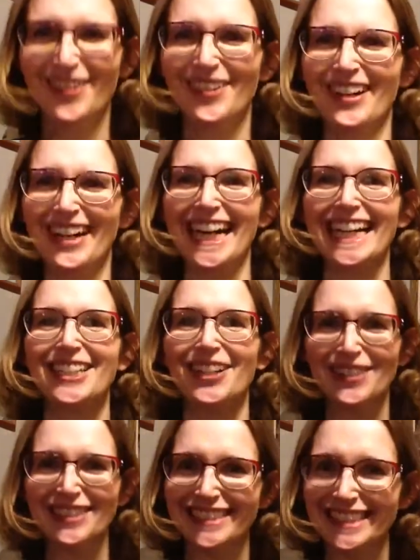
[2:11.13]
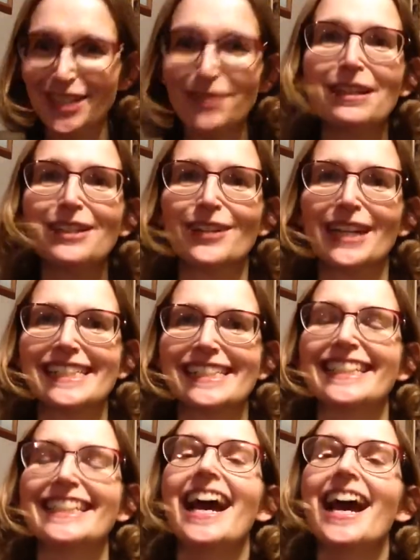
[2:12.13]
where I go a little bit
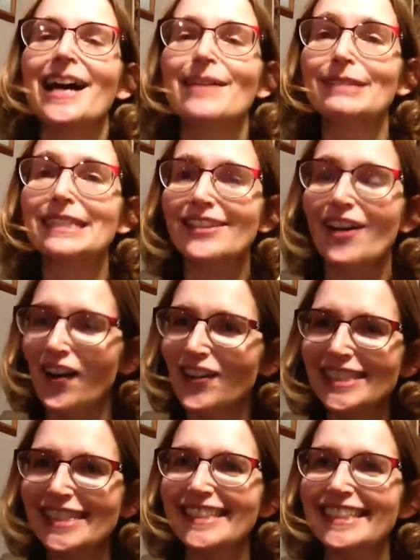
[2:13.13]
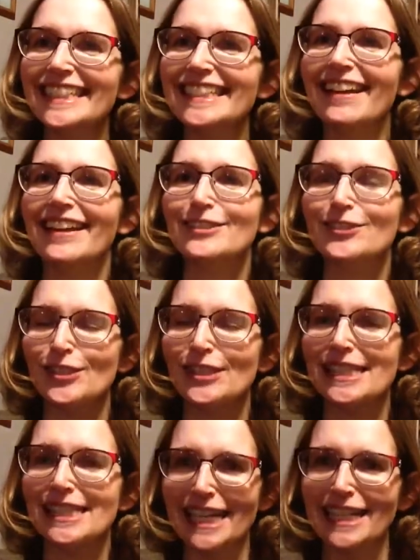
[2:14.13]
crazy, because honestly, like, just
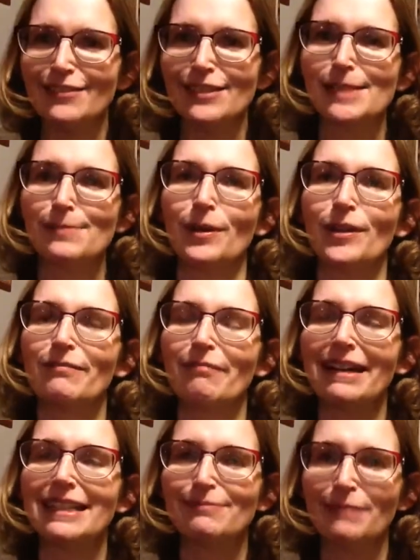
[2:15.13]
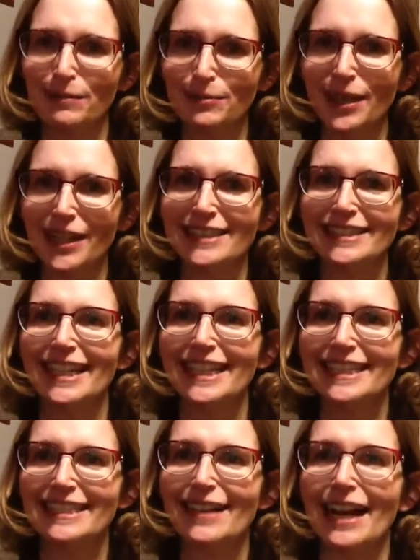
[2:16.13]
the sight of this book makes my blood,
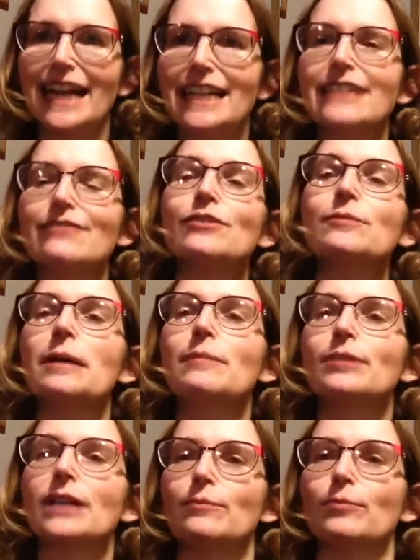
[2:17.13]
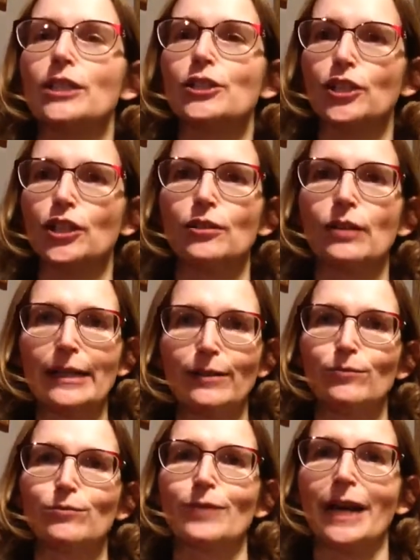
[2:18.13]
like, I can feel my blood pressure like
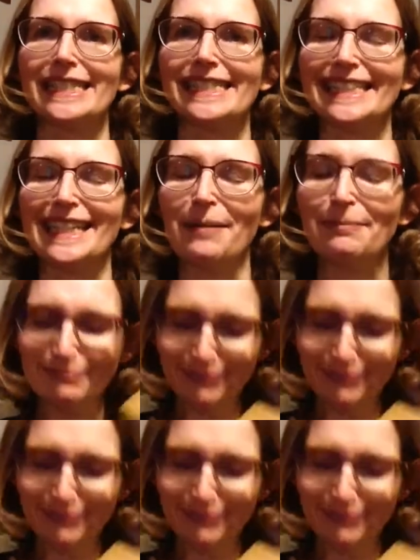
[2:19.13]
rising up.